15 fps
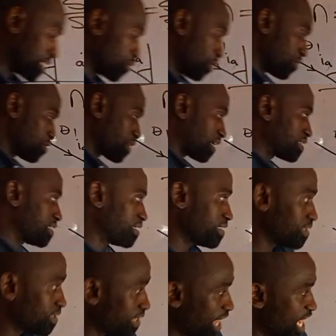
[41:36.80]
at
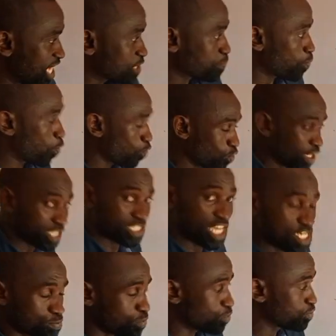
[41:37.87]
the S
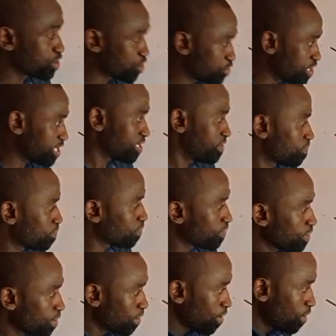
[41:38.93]
the tree.
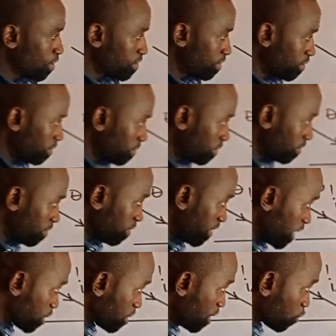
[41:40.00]

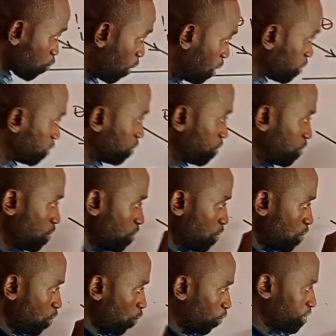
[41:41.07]
Is this one
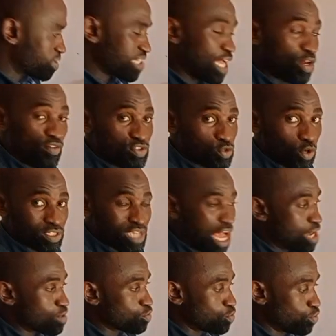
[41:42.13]
the sign of this what?
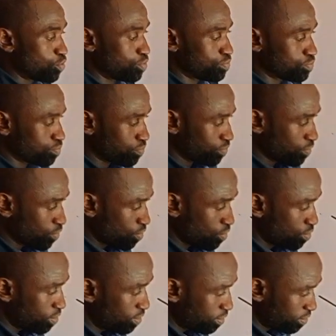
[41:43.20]
Angle.
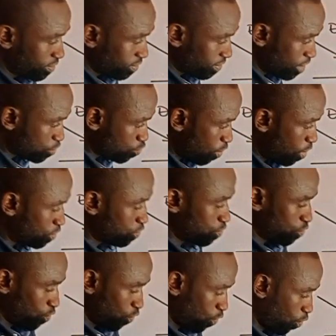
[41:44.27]
This
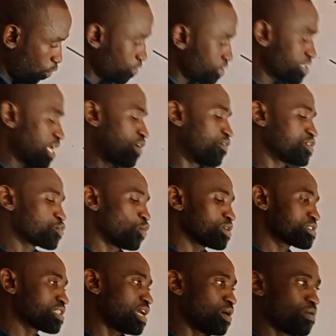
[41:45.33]
one the sign of this
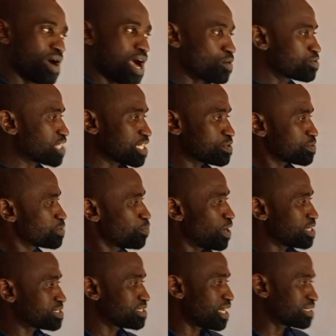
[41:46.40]
what now? Angle as
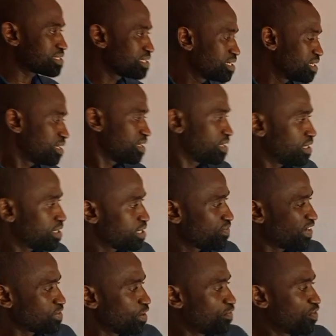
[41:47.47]
simple as that. The
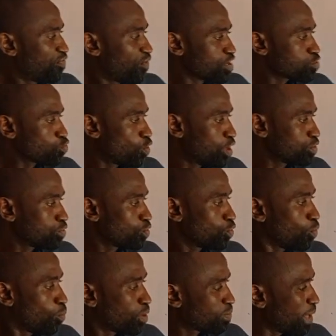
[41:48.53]
value of the first one
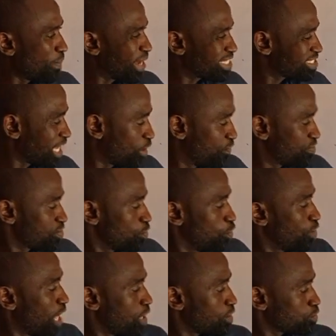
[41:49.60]
multiplied by the sign of its
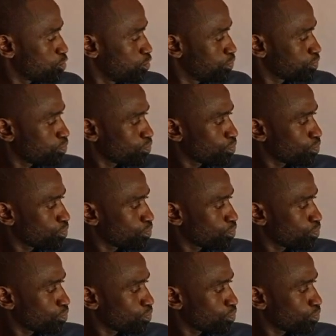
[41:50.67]
own angle